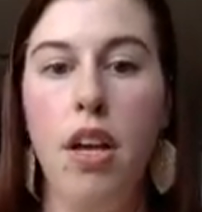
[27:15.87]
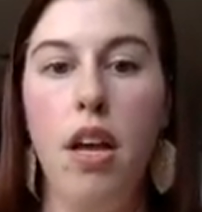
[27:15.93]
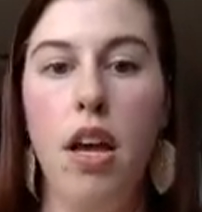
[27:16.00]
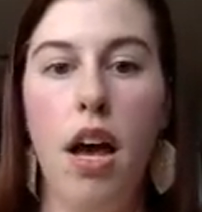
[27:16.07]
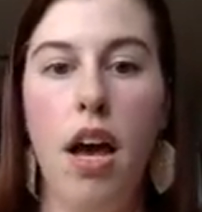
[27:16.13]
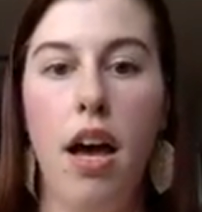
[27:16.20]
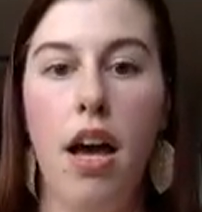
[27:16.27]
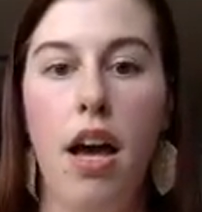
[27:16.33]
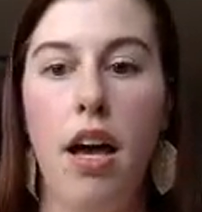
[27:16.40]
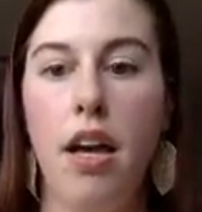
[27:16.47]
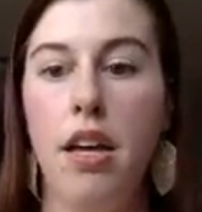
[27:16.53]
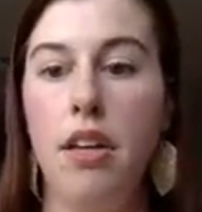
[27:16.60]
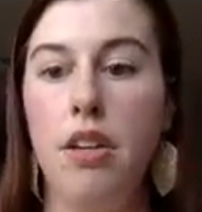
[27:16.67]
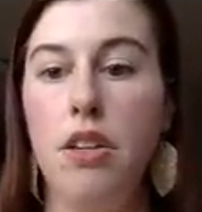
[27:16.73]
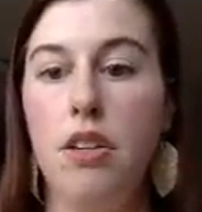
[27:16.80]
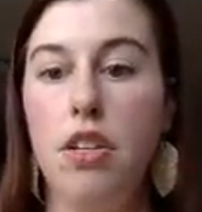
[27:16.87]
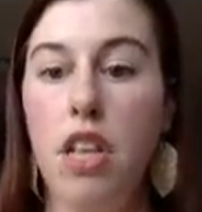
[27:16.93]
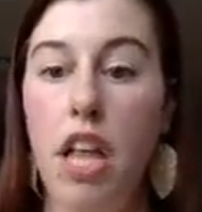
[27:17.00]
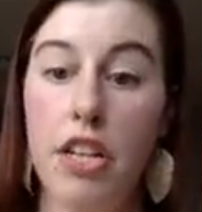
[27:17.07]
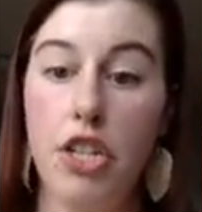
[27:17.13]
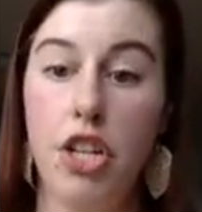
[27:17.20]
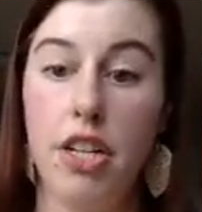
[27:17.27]

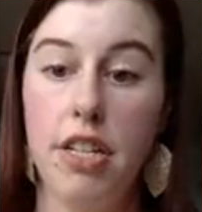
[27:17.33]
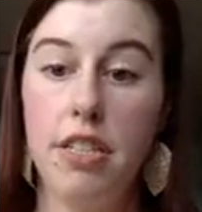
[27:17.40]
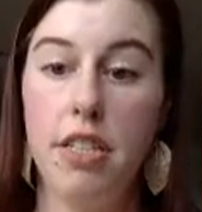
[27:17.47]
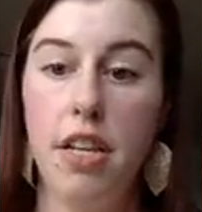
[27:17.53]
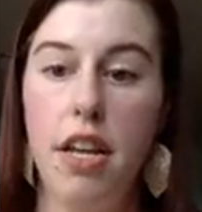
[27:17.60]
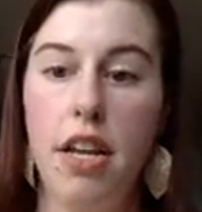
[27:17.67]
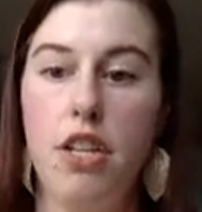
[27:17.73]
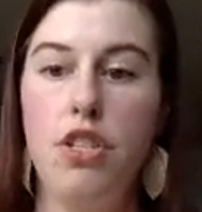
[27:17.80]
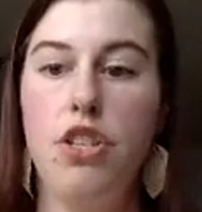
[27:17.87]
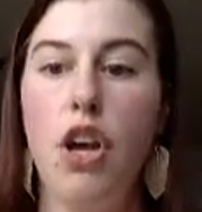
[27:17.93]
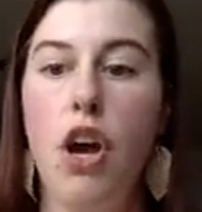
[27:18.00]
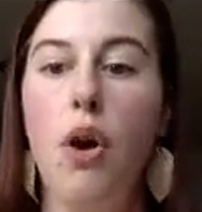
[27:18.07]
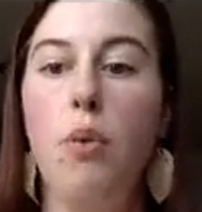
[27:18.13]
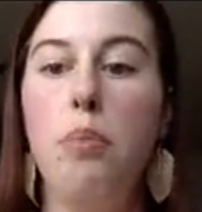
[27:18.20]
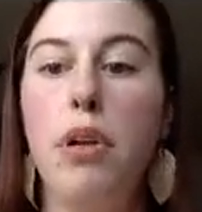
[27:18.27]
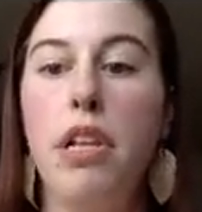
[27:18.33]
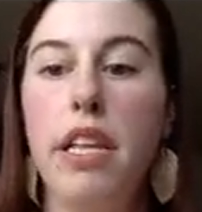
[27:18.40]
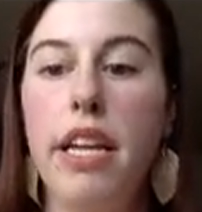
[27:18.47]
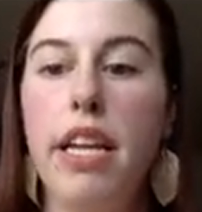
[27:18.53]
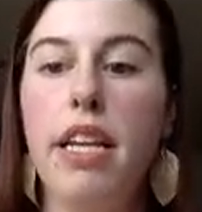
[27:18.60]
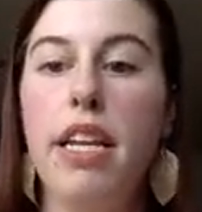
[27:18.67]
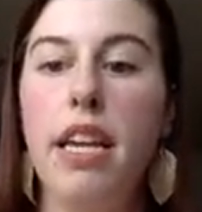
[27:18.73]
clutches. So
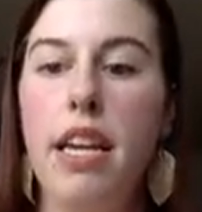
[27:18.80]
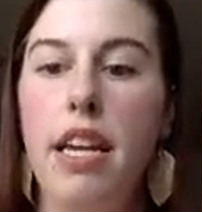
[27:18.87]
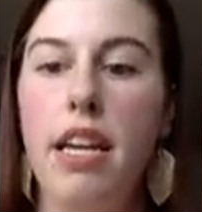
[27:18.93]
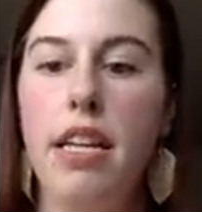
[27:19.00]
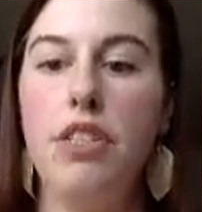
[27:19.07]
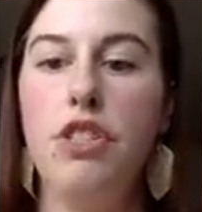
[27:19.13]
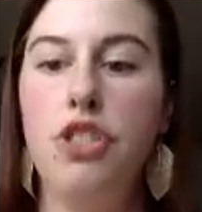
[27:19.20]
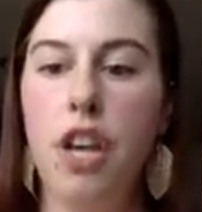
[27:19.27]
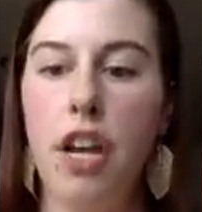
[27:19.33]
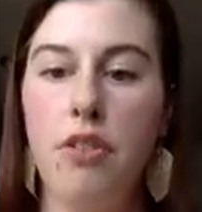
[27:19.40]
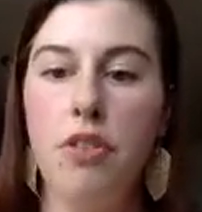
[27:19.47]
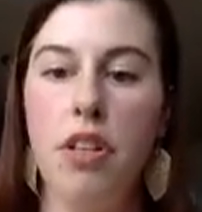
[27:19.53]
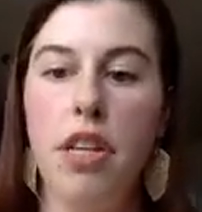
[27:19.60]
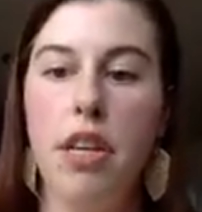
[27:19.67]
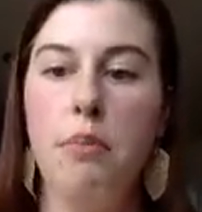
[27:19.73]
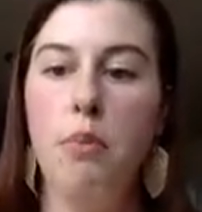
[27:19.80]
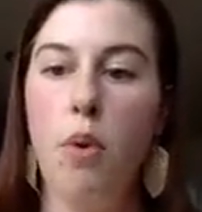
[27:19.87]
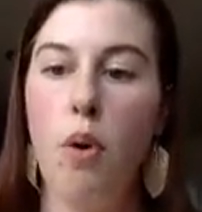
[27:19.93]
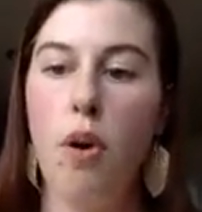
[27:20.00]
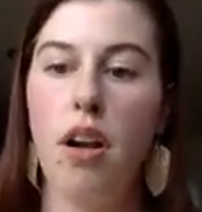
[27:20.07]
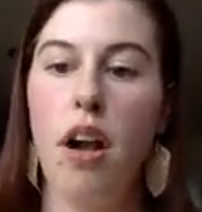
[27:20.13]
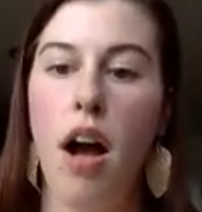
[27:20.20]
polygyny is generally
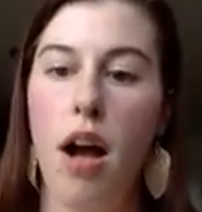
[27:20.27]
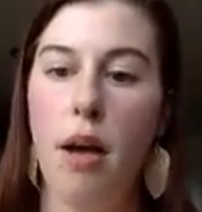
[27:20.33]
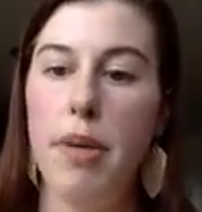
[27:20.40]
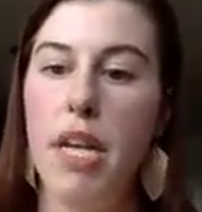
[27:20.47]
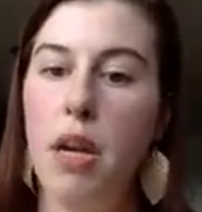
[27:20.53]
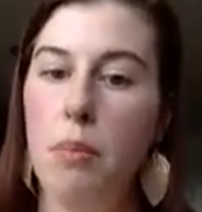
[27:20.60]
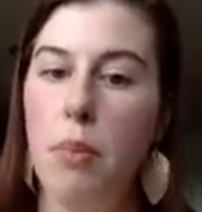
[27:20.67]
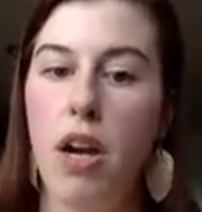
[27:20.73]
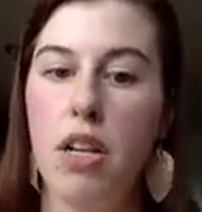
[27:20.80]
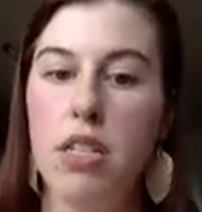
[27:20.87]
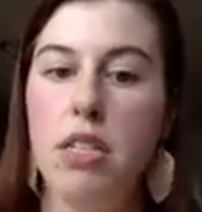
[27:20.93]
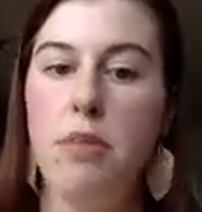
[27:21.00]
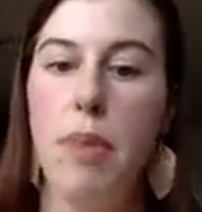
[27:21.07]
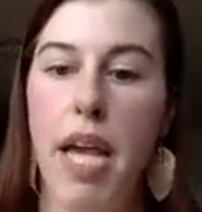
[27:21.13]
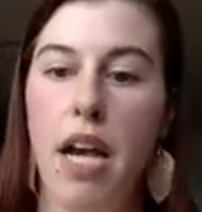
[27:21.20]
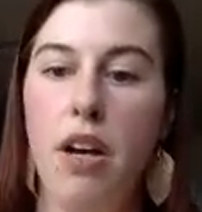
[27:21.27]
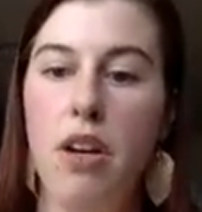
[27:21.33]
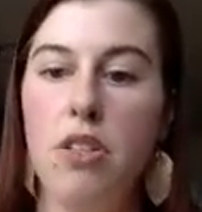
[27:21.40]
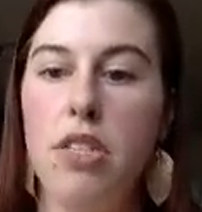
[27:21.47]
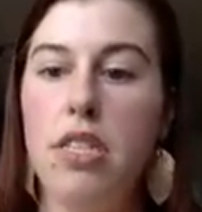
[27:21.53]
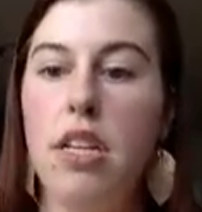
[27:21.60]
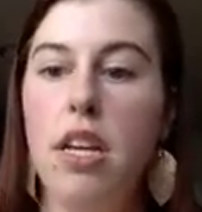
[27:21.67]
more common amongst
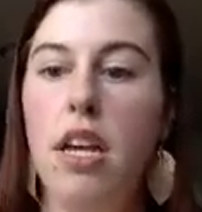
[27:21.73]
males